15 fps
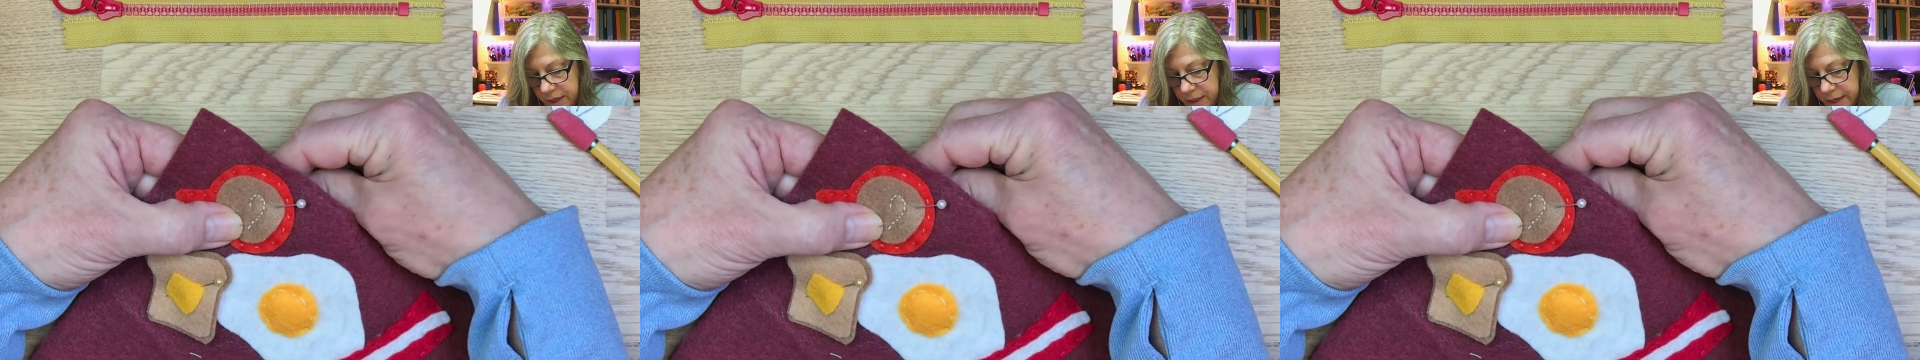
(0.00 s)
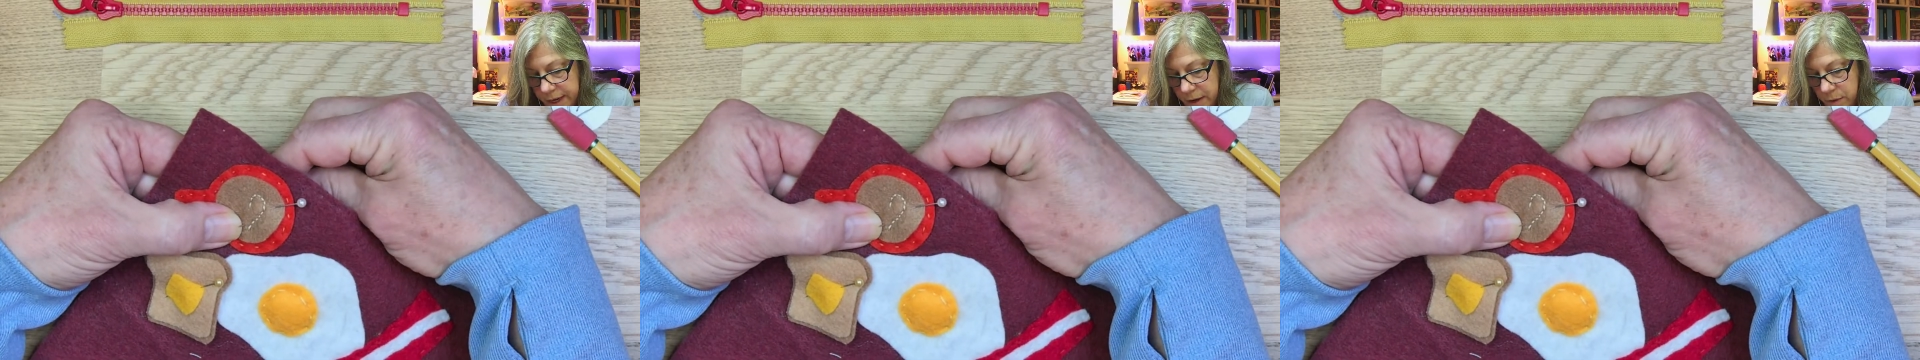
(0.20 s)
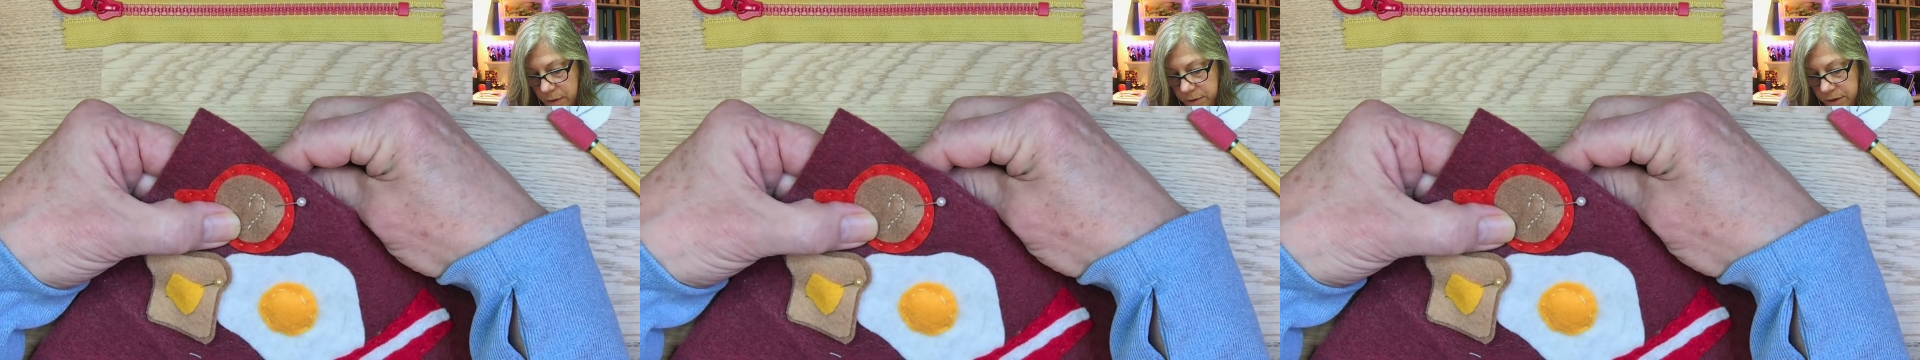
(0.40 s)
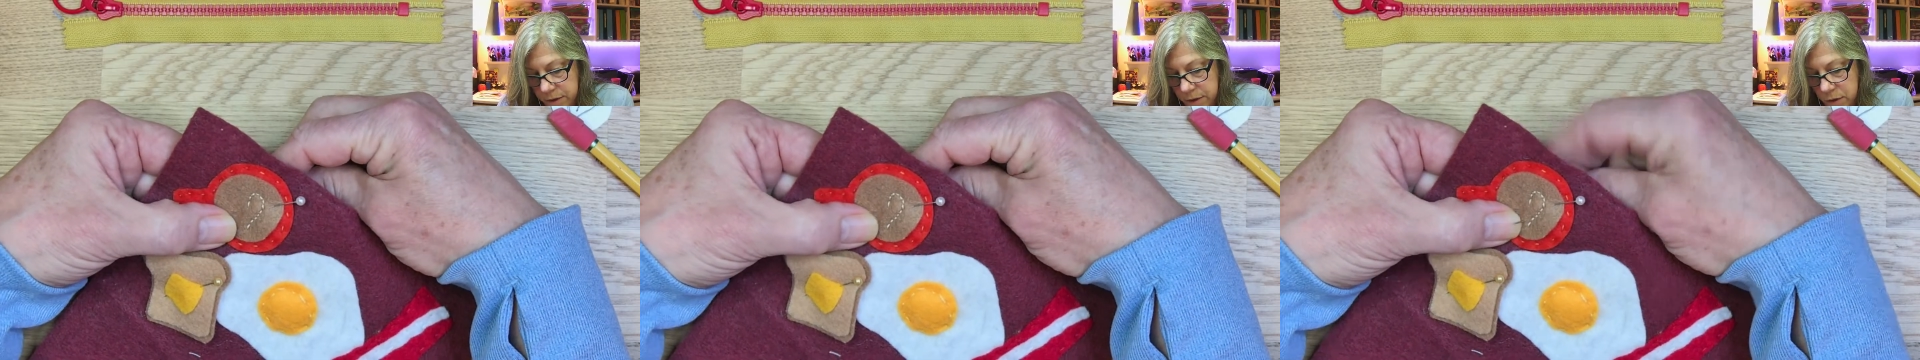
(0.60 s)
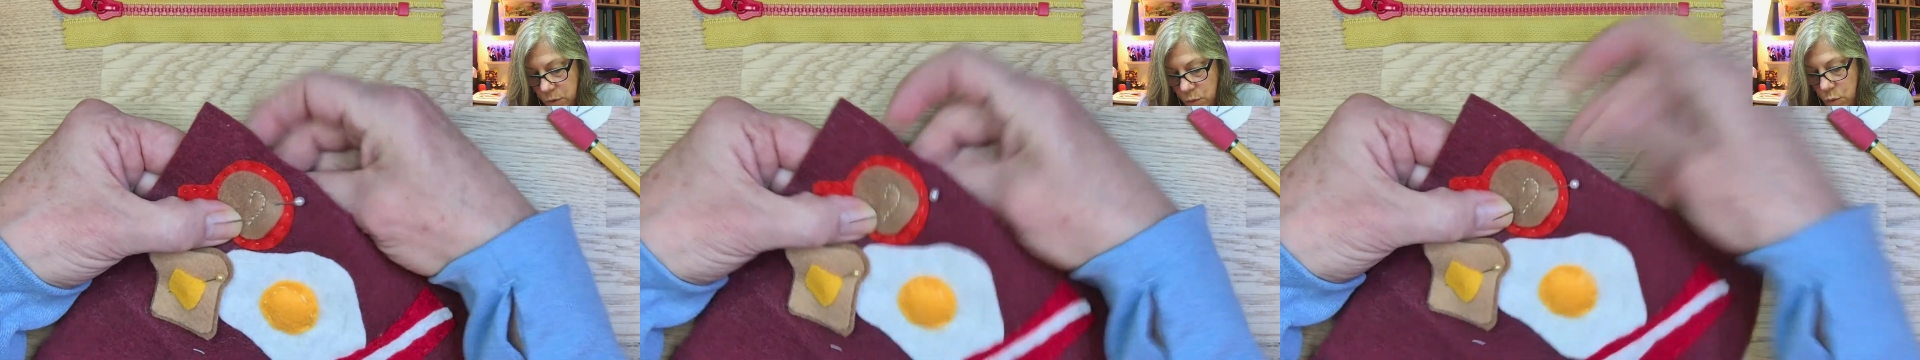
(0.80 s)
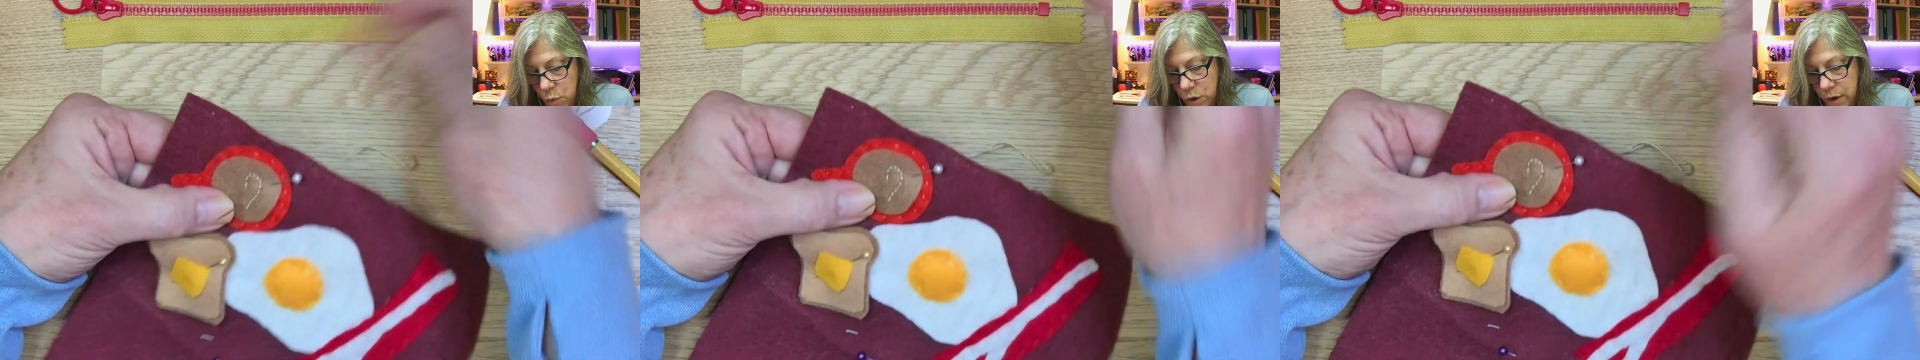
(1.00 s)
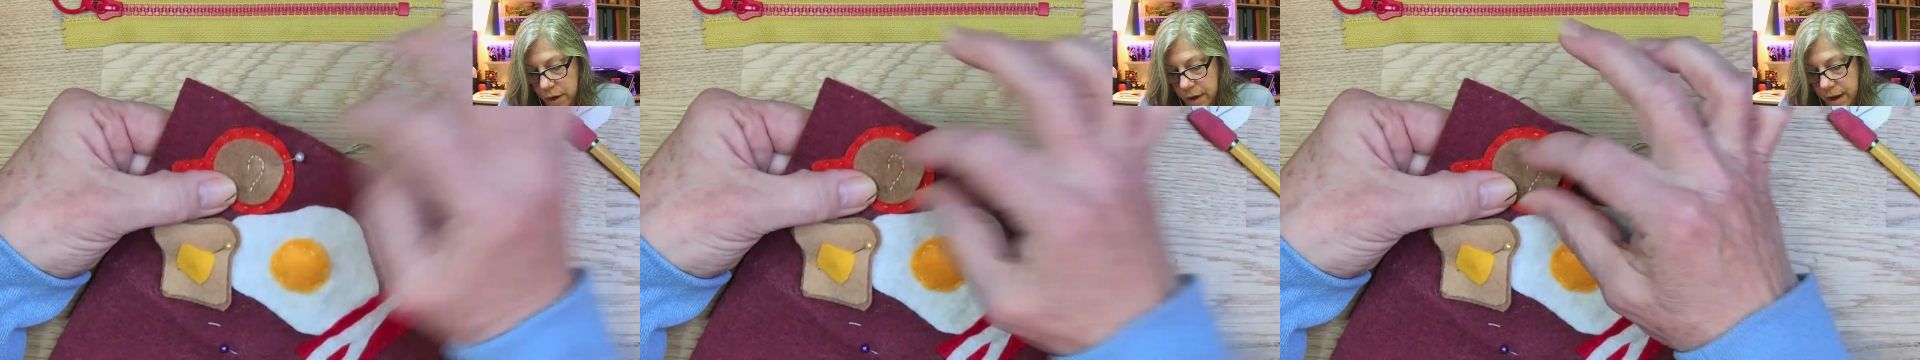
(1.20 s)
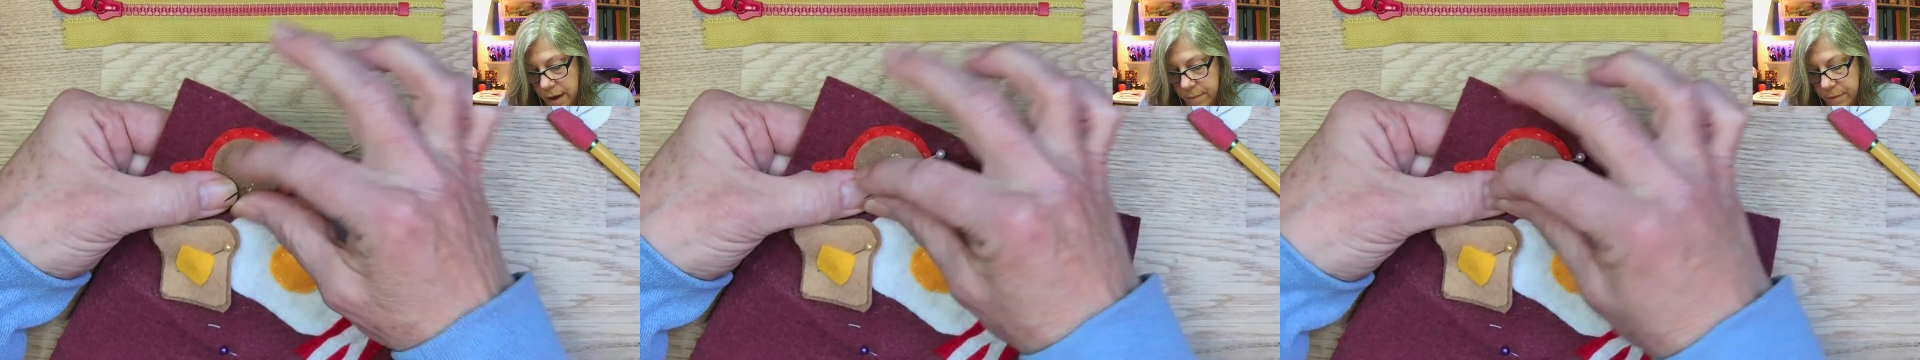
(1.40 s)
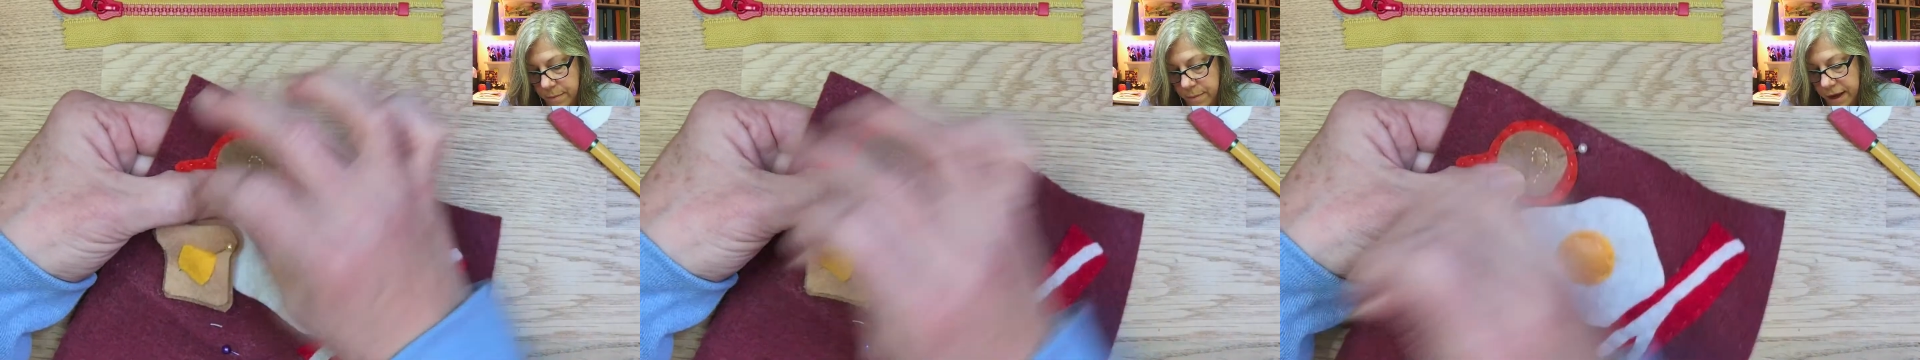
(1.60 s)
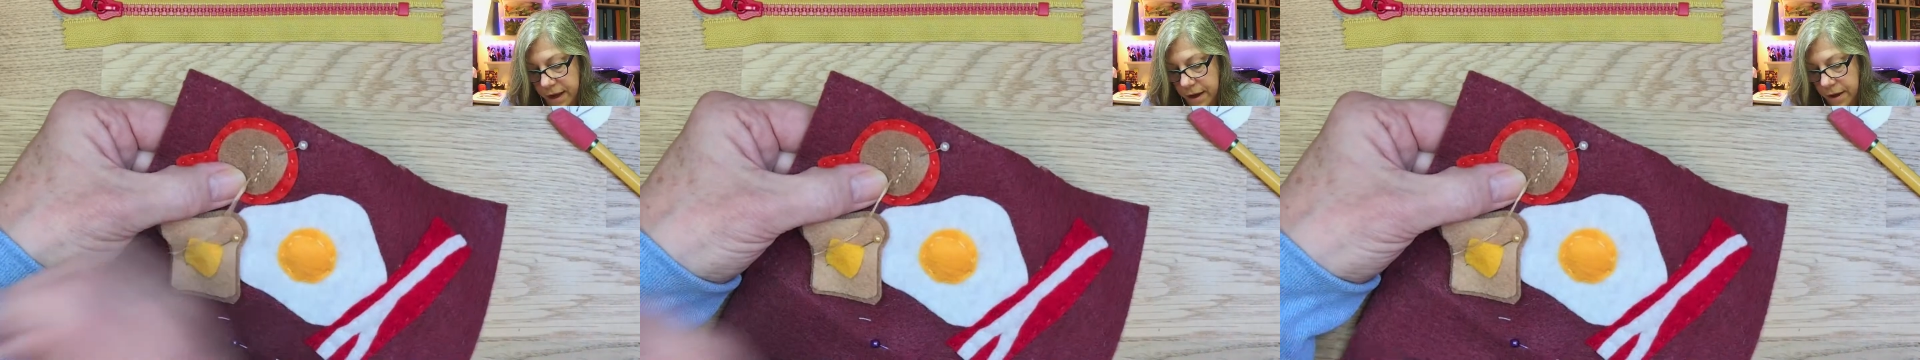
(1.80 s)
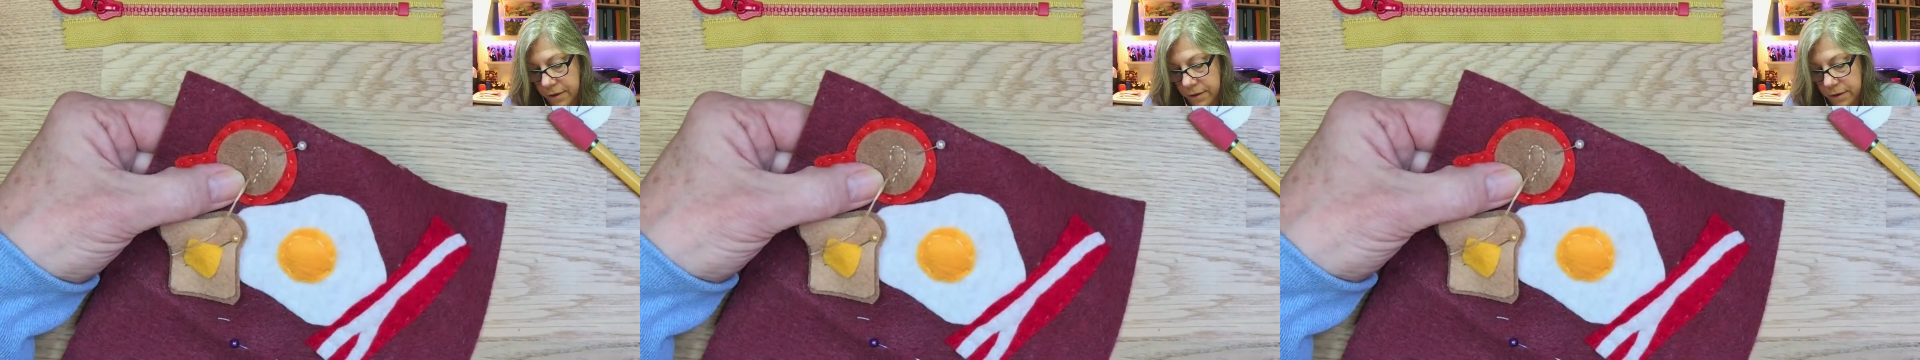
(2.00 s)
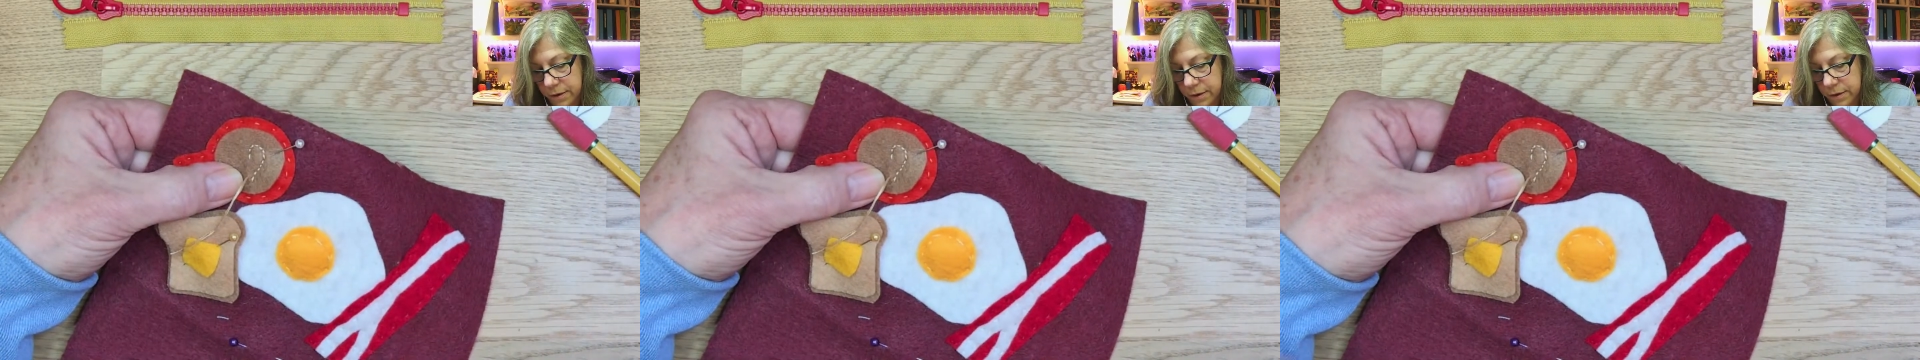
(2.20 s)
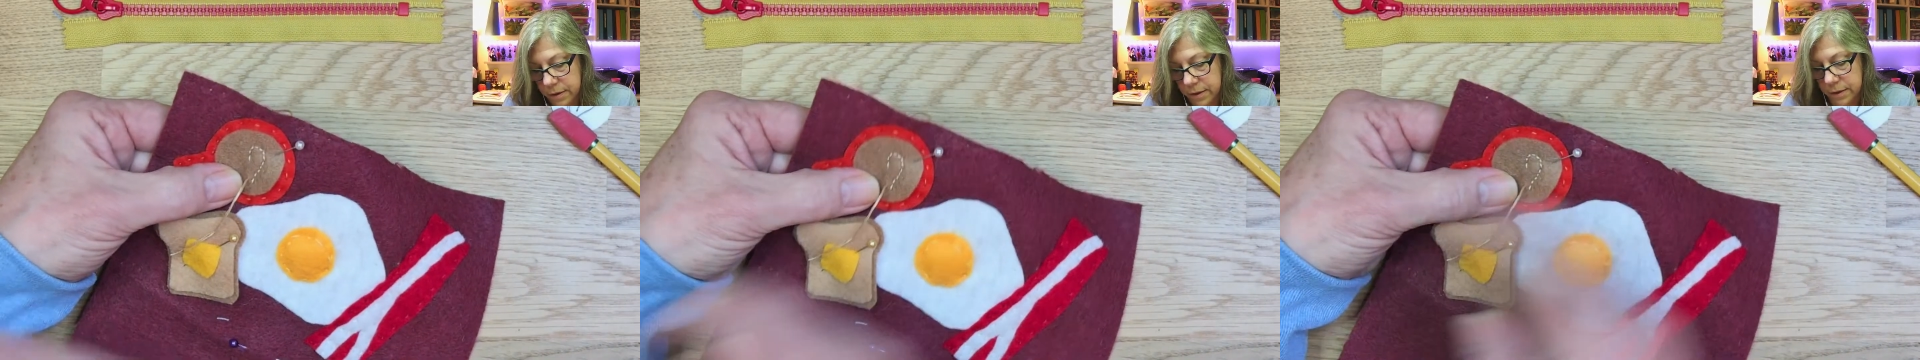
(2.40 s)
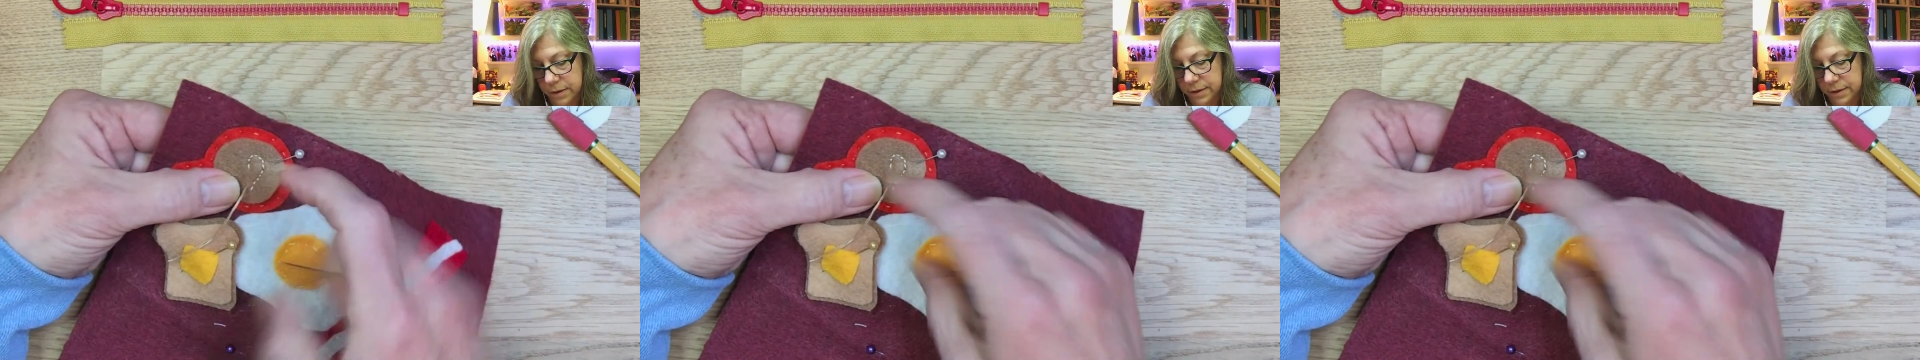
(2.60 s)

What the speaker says: Now I'm just going to work up my other